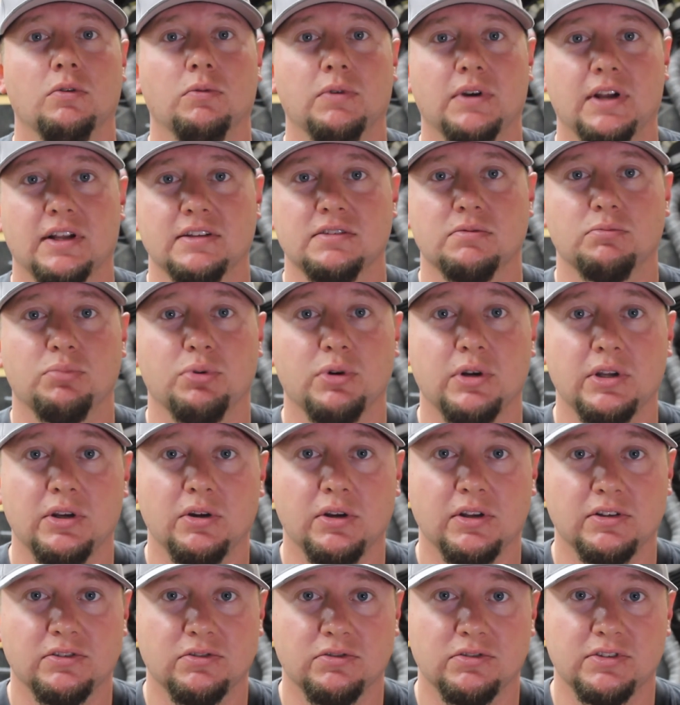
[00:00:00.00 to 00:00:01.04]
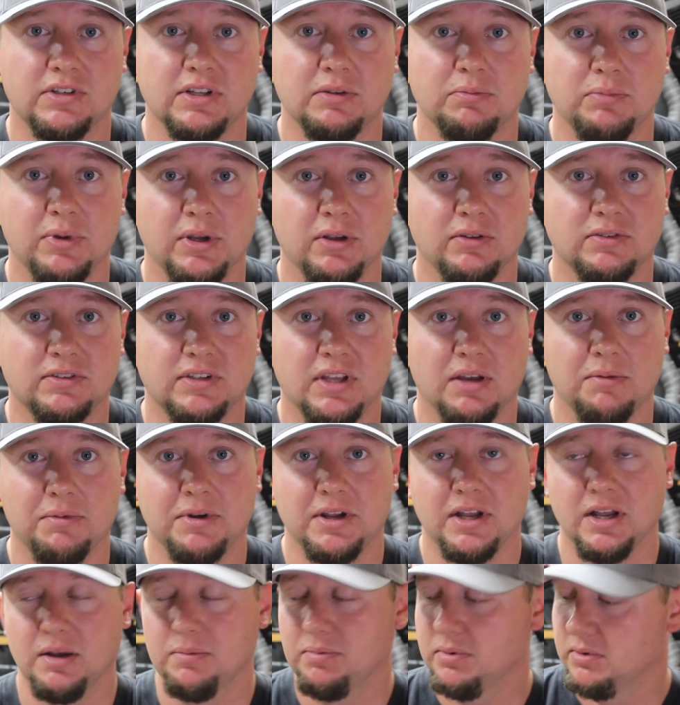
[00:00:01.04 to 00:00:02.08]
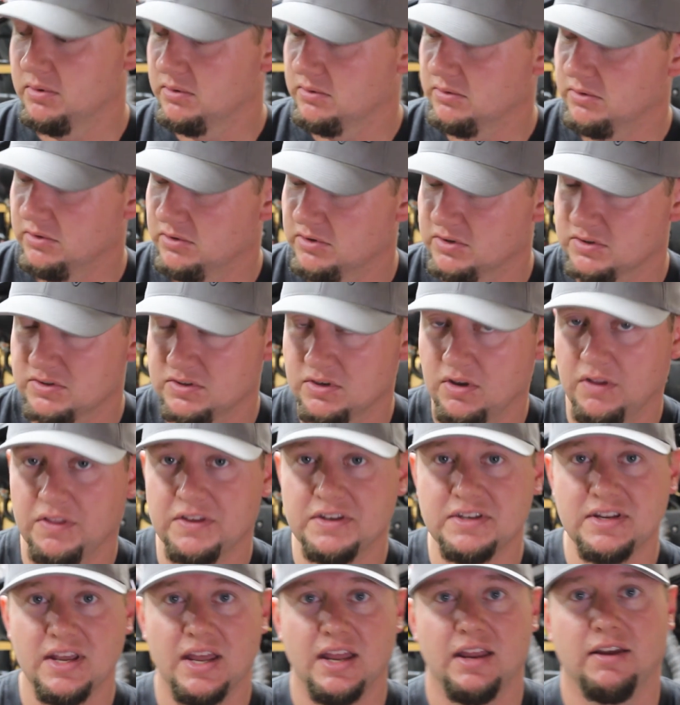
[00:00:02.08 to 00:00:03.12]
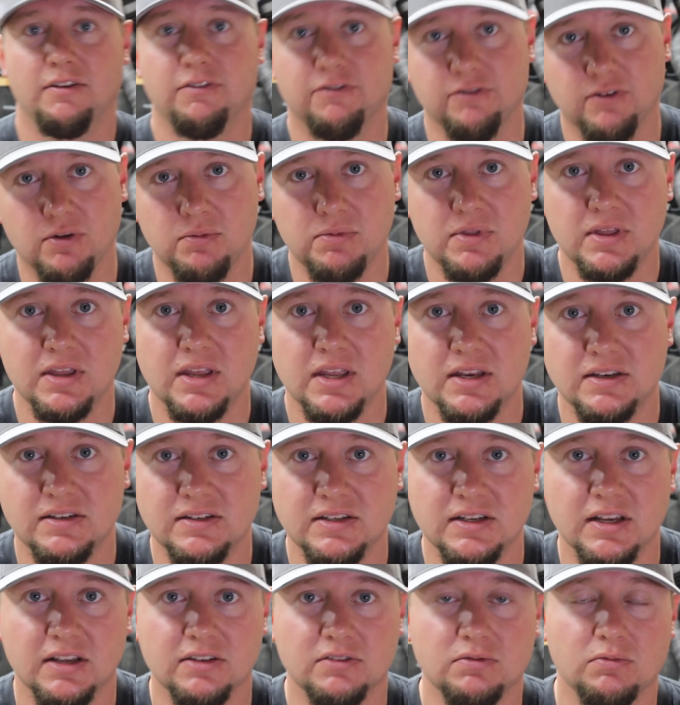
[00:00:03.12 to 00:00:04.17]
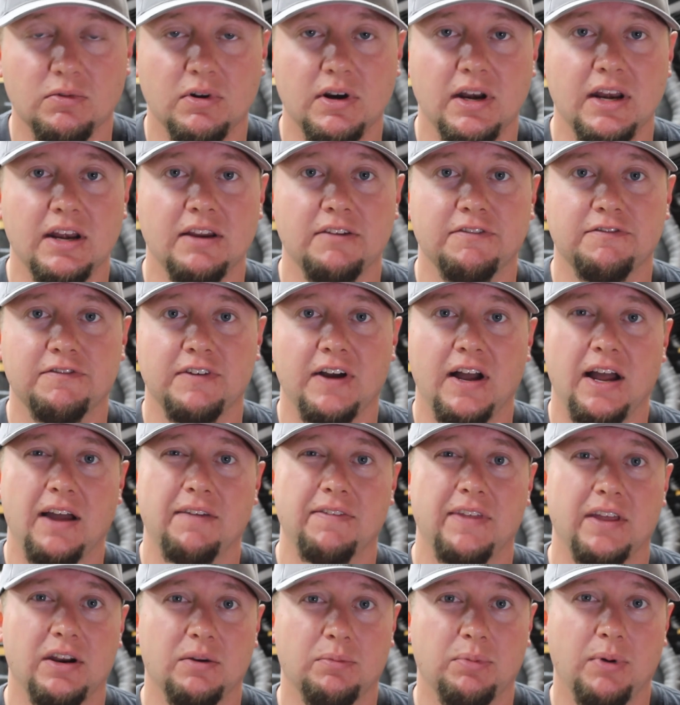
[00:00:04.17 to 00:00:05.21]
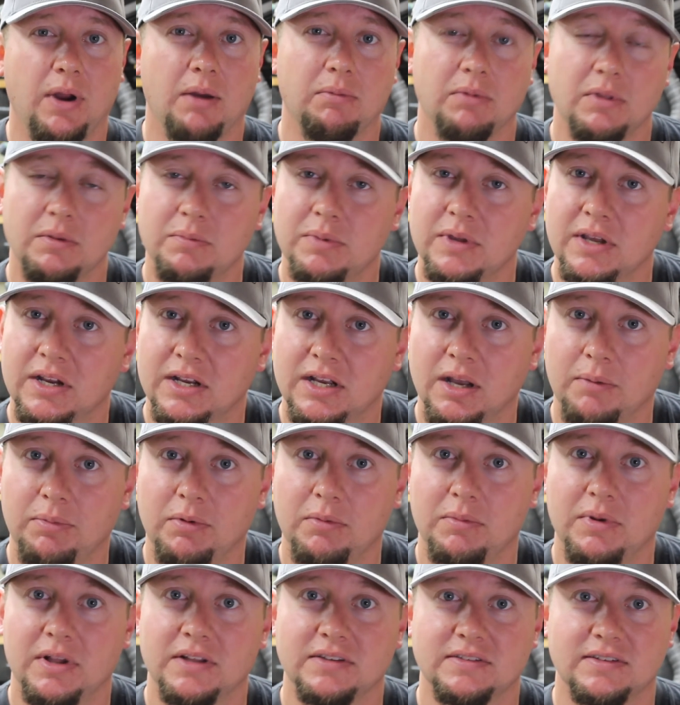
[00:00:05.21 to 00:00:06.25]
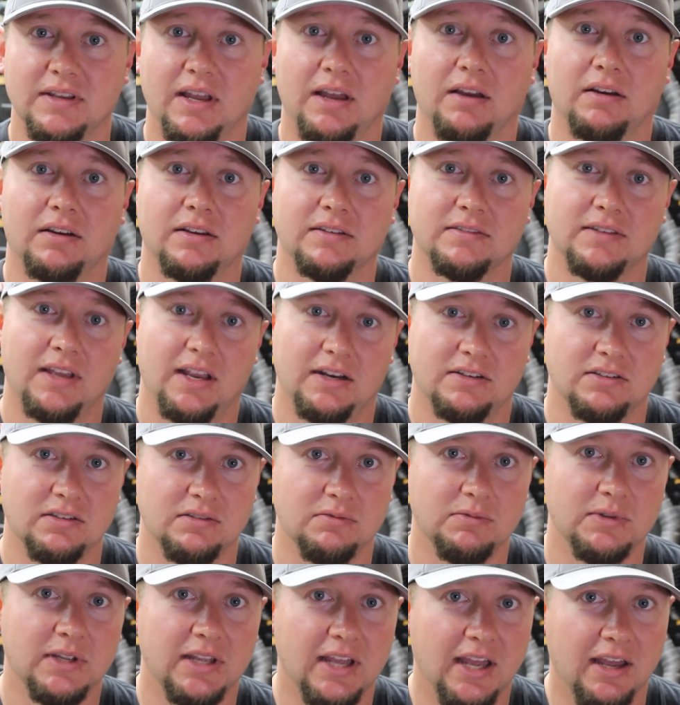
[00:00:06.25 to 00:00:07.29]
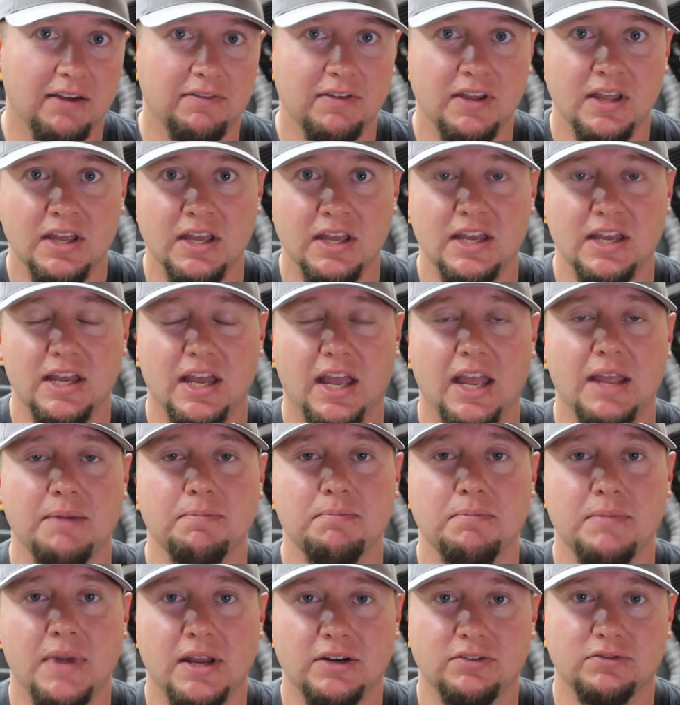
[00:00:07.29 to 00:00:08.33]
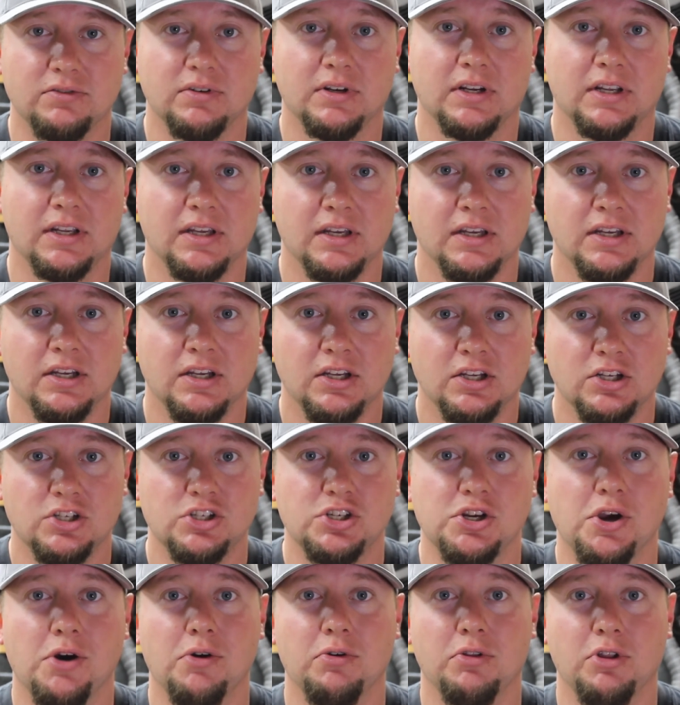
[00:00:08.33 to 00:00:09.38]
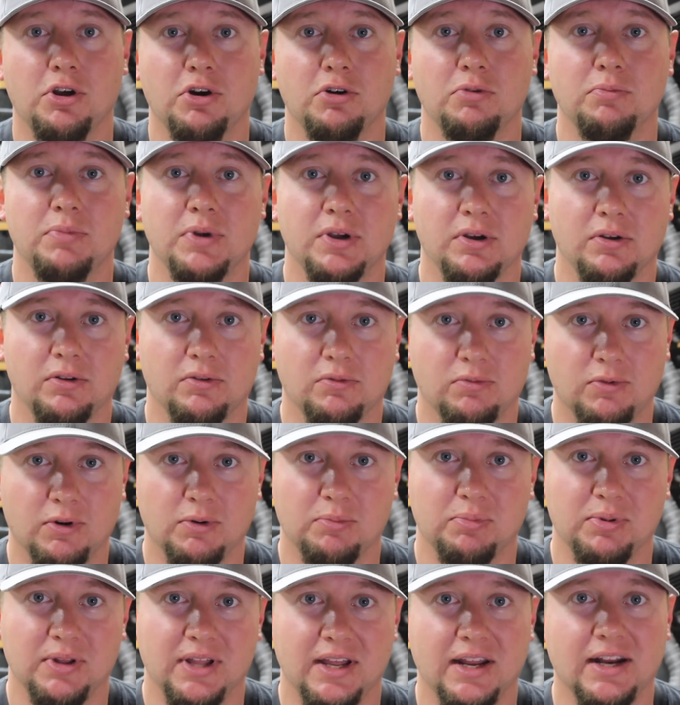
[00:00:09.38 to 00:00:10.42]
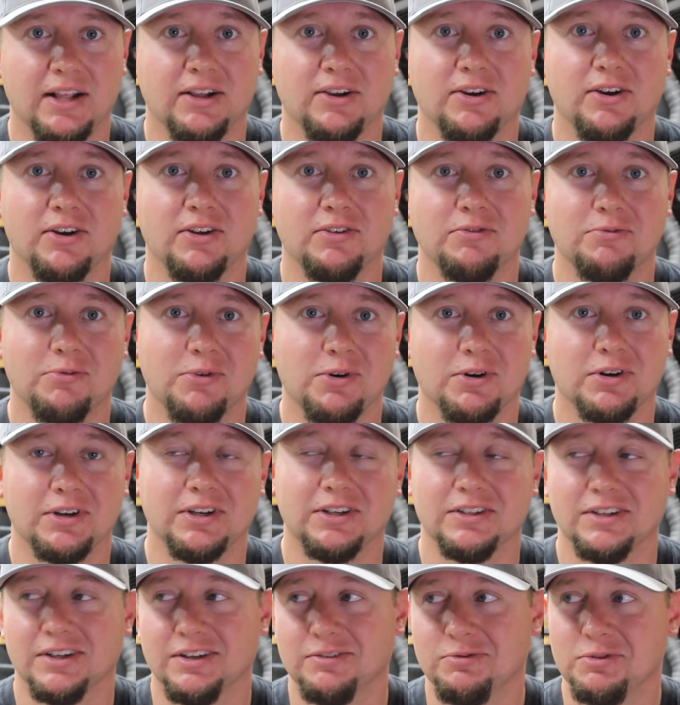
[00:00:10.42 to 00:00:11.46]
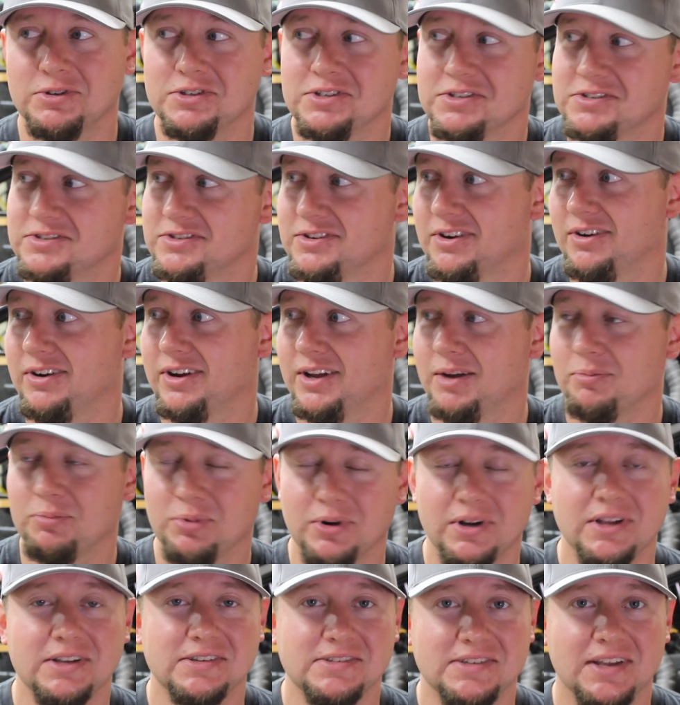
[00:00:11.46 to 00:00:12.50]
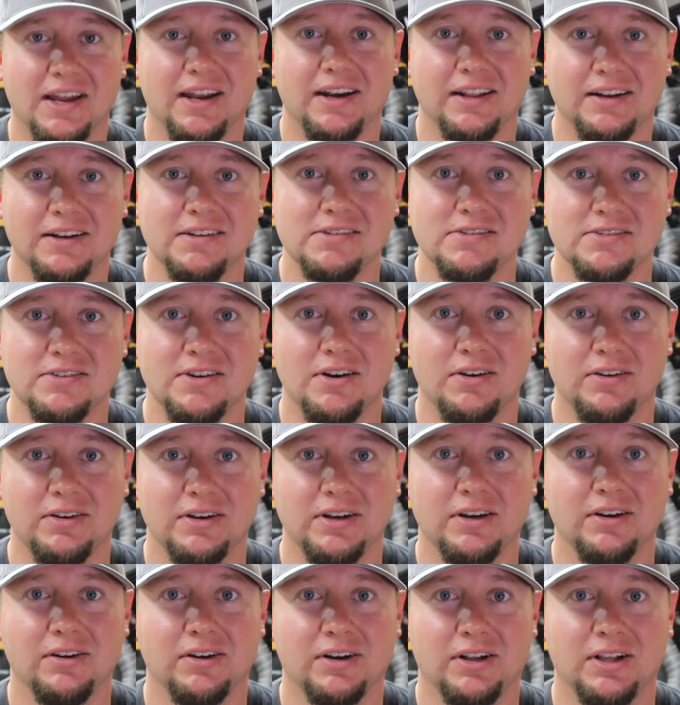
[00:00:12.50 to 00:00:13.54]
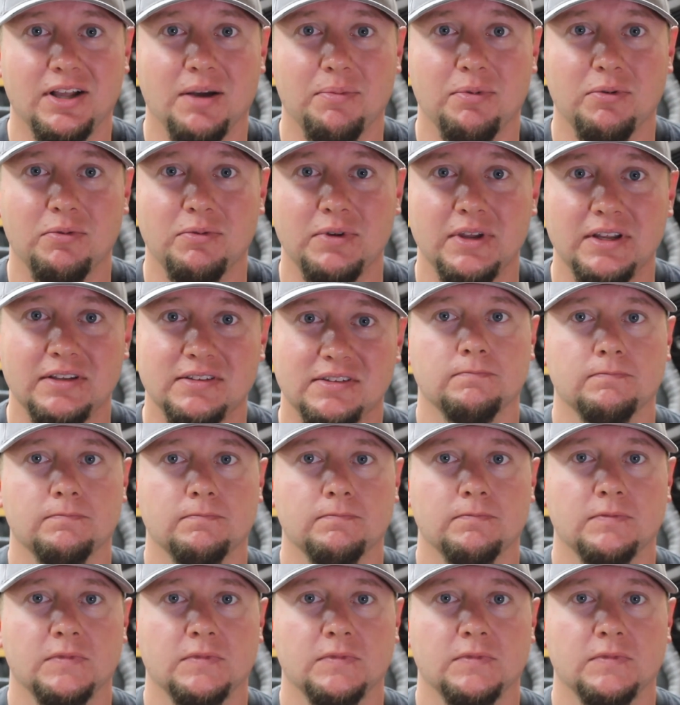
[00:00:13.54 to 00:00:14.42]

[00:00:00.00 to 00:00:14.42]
We got some pretty interesting builds coming up. You just saw the tank from the TS-185. That'll probably be a couple months out, because actually we have a metric Cholo build we're planning on working on, which is starting. I'm pretty excited. It started here in a couple weeks.